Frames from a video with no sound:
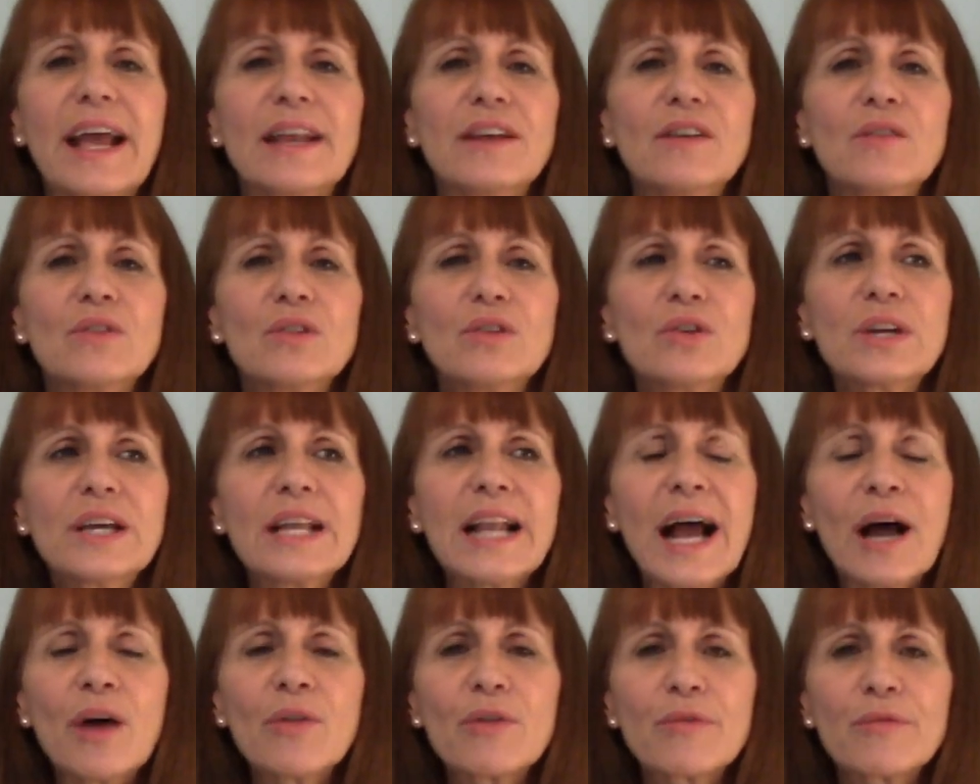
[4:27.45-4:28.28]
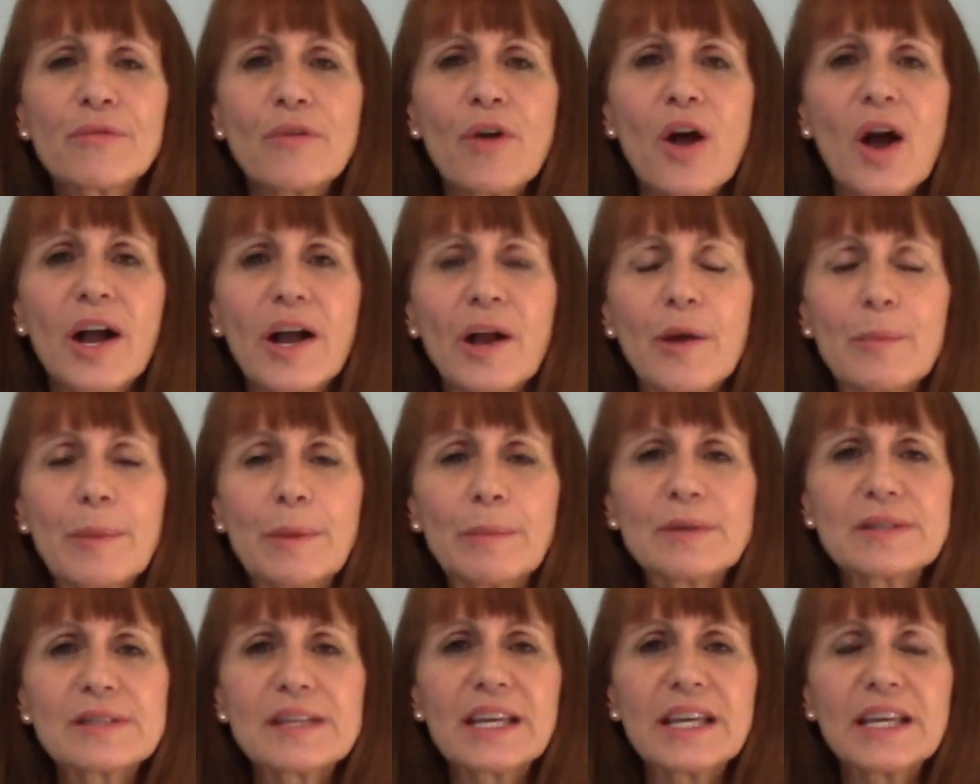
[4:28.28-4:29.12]
And look at how the frog, I
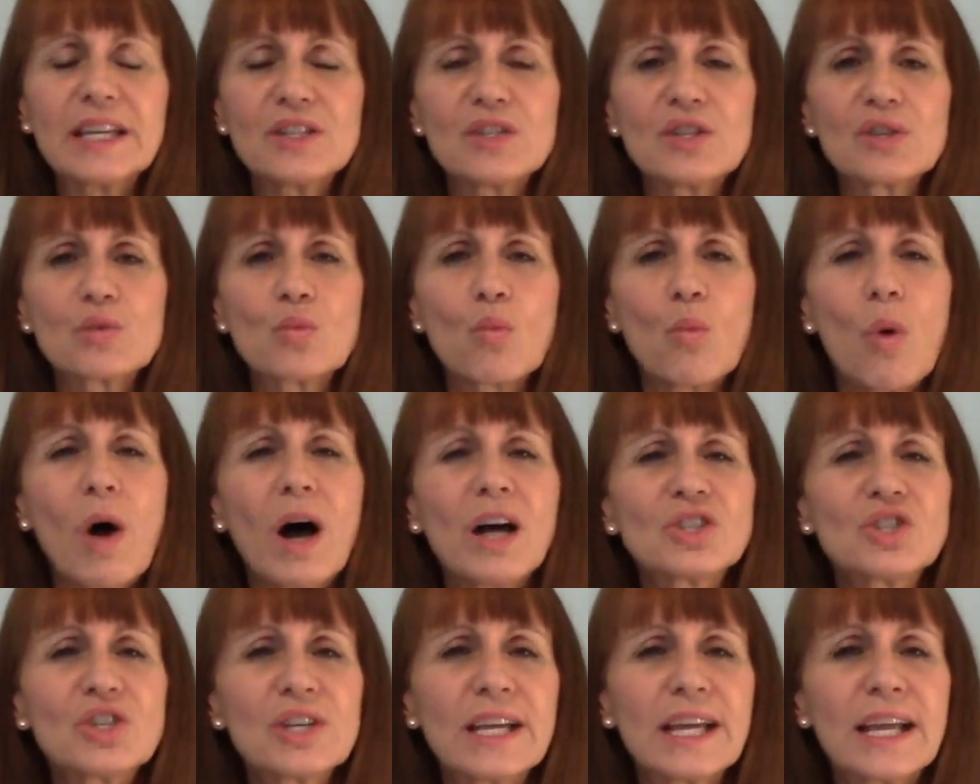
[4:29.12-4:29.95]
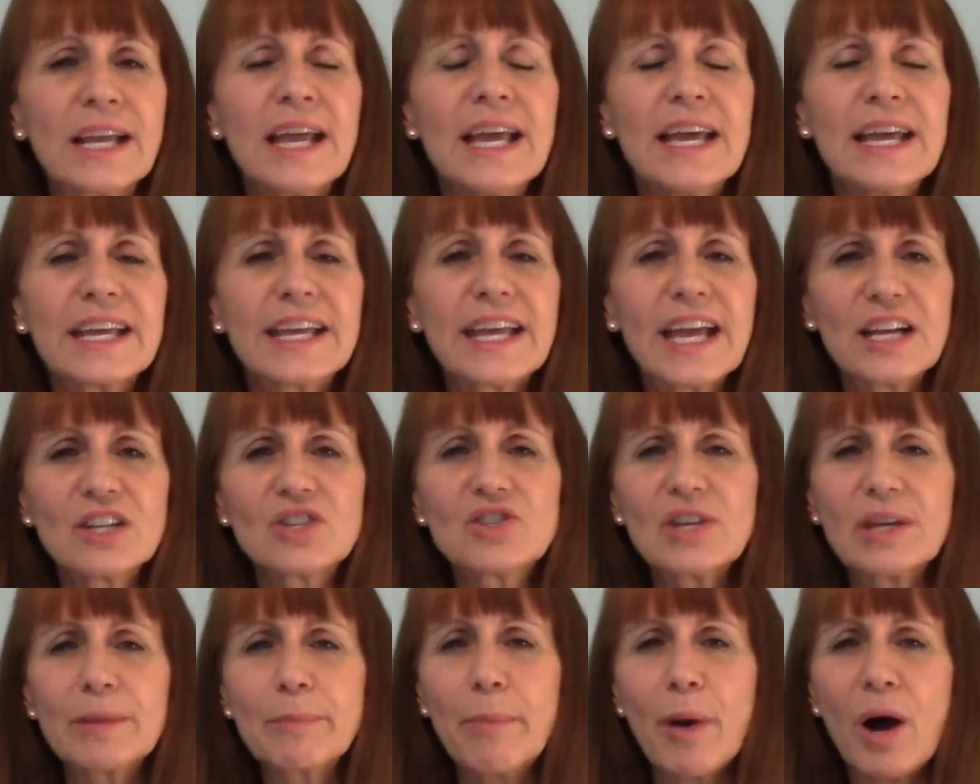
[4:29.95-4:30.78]
remember as a kid just watching,
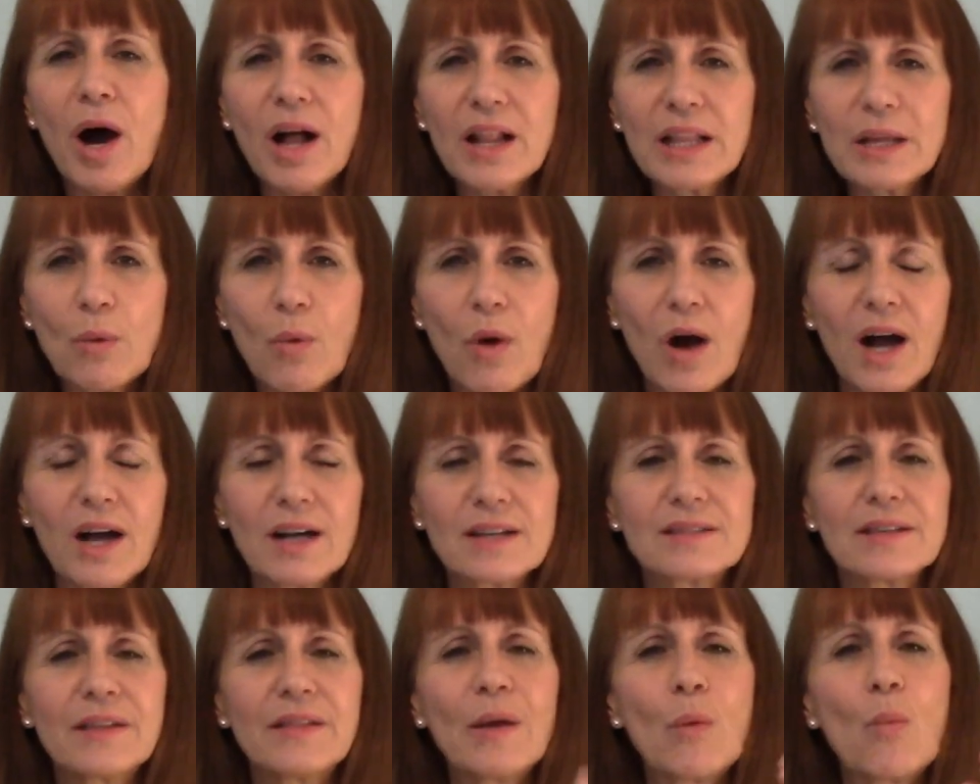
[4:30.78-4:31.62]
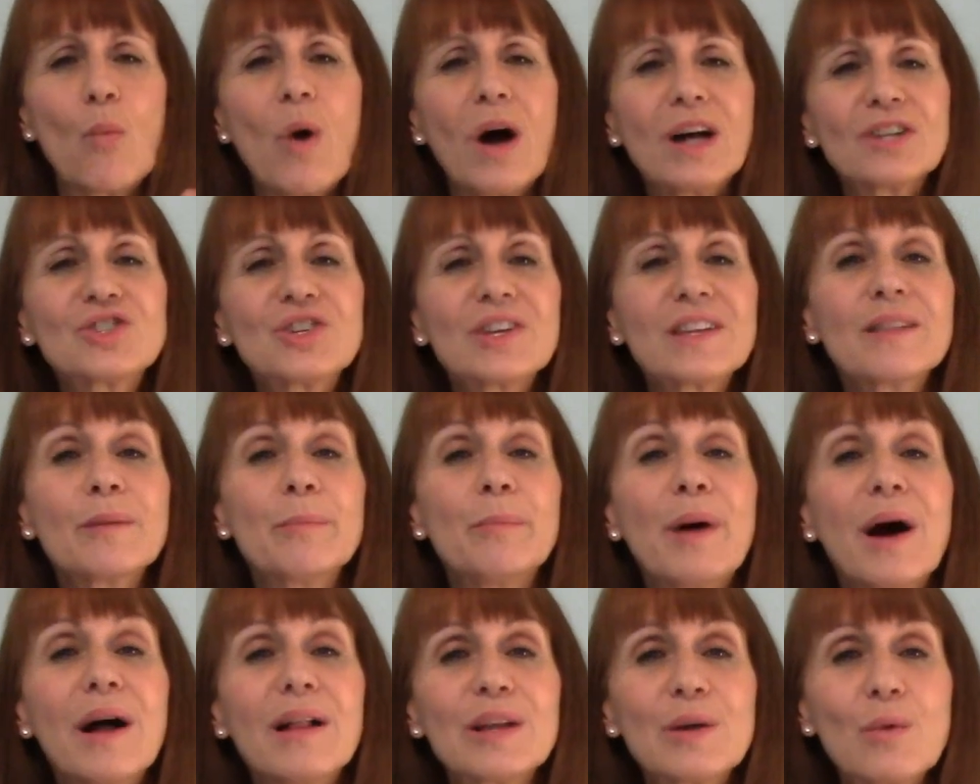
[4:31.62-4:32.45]
catching pollywogs, and then watching the
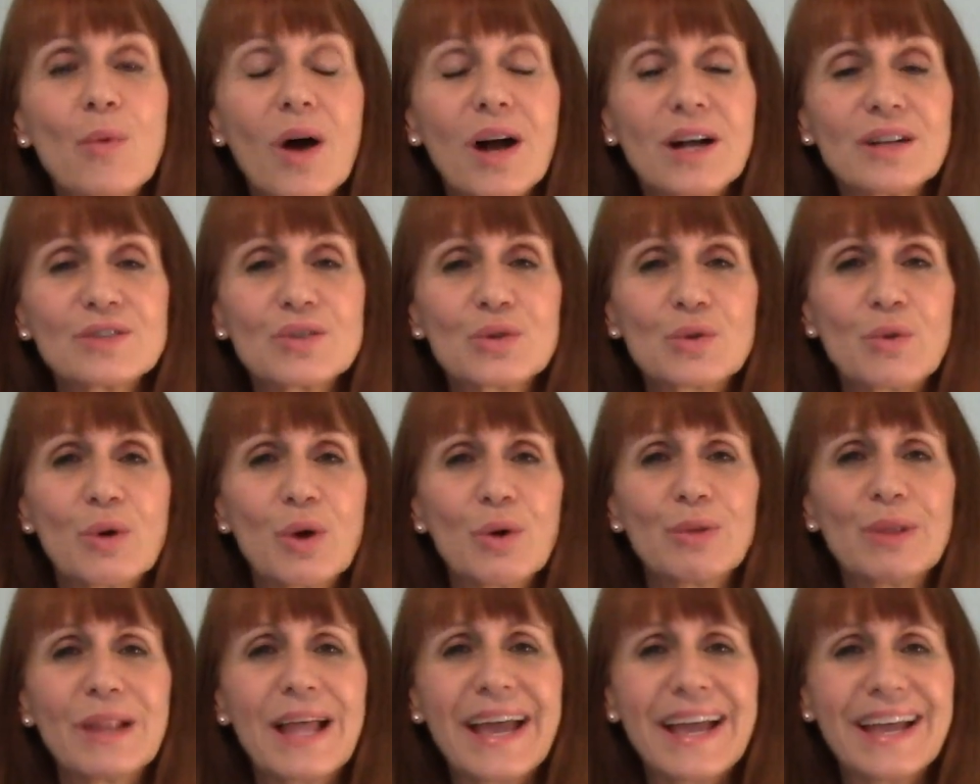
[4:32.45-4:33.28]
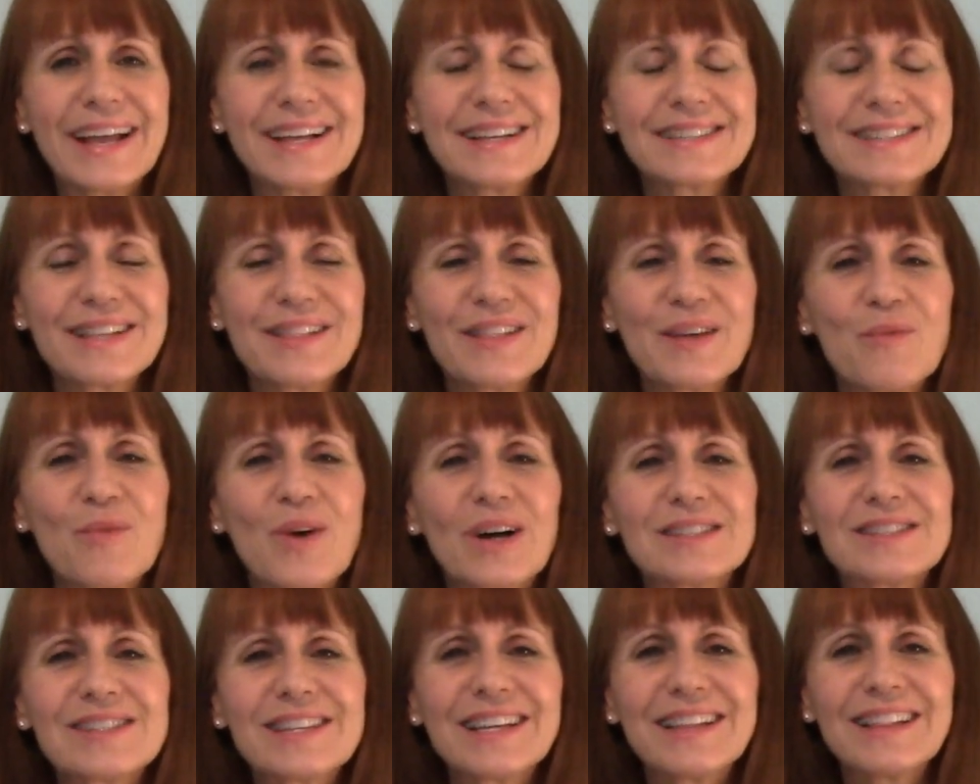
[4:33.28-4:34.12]
pollywogs grow legs, and then
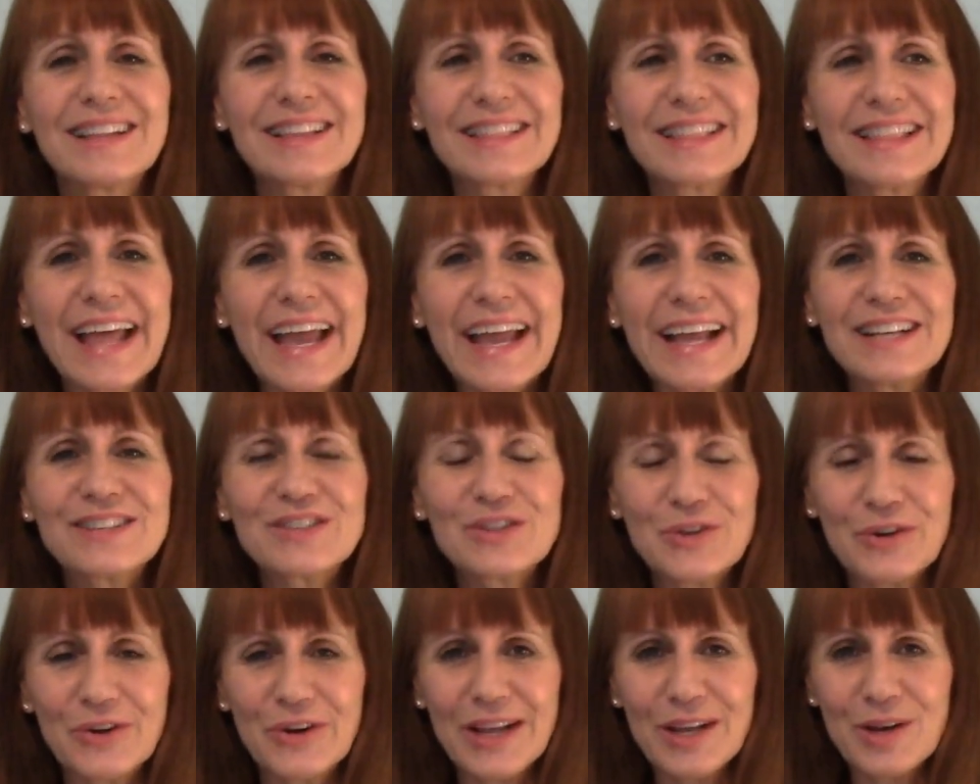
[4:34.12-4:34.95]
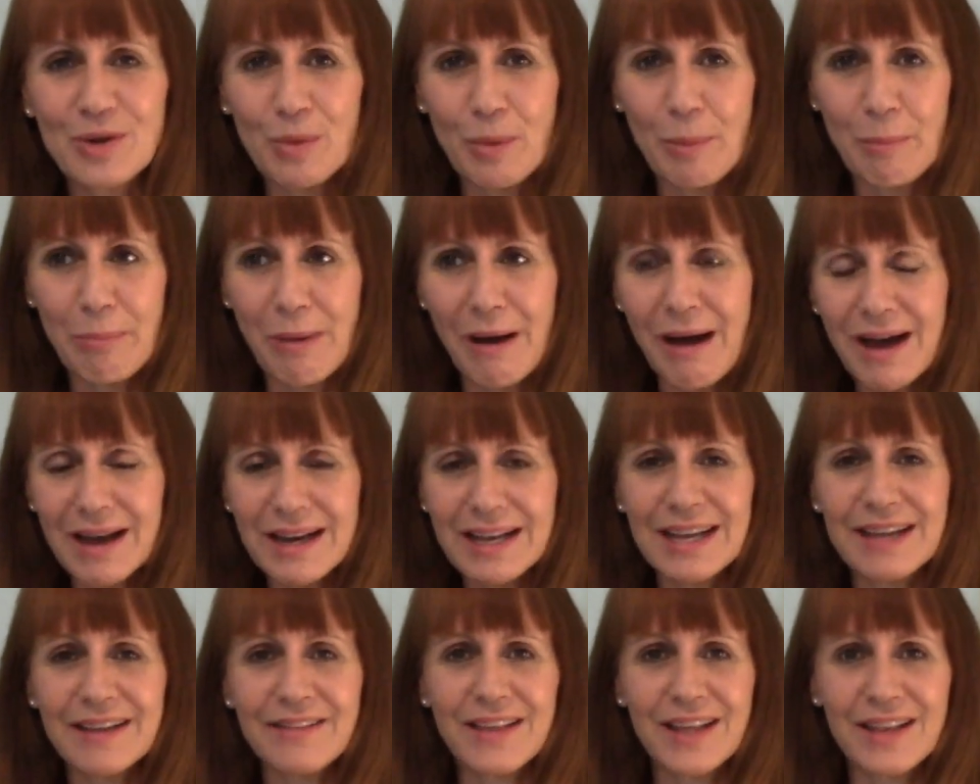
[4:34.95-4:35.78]
watching the legs turn into a
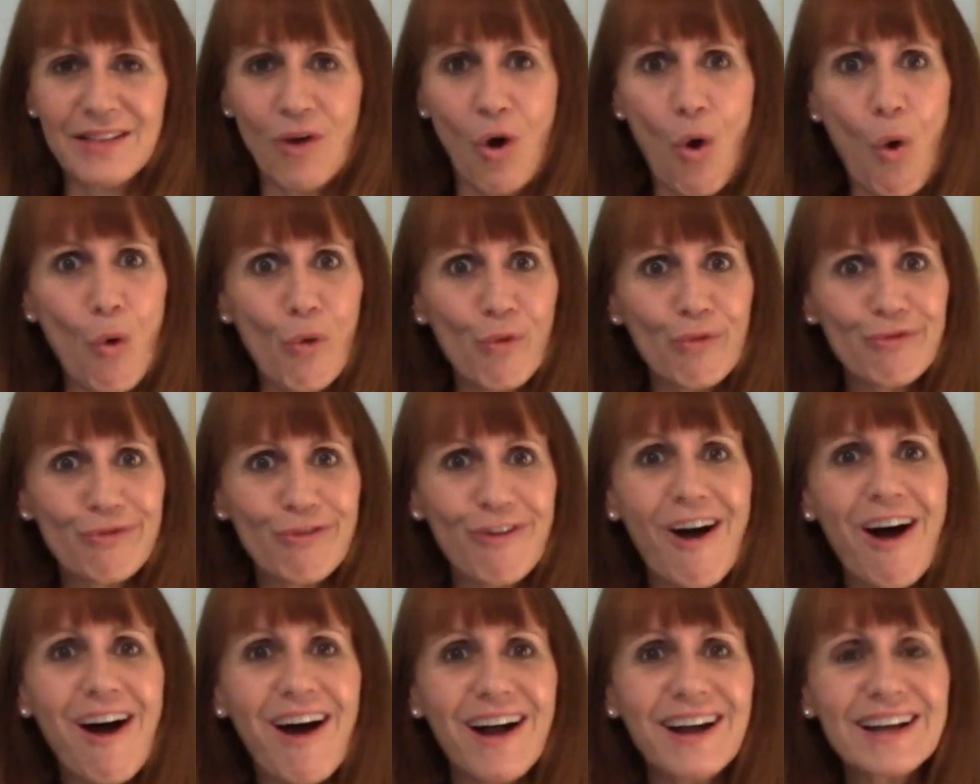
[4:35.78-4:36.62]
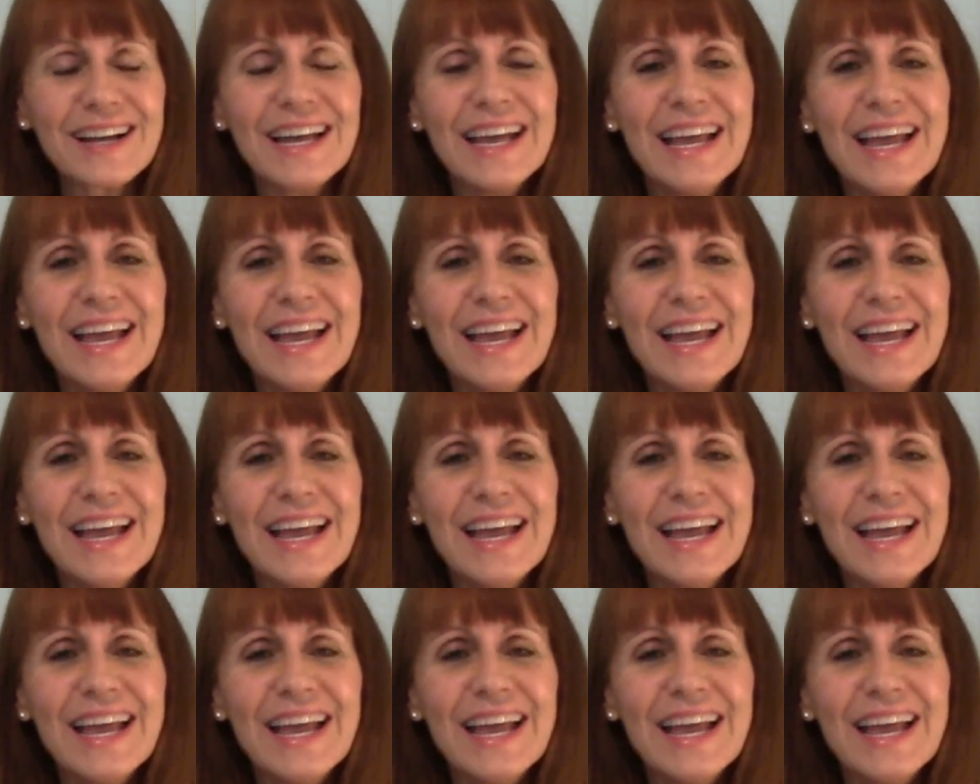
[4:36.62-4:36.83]
body, and then the whole frog.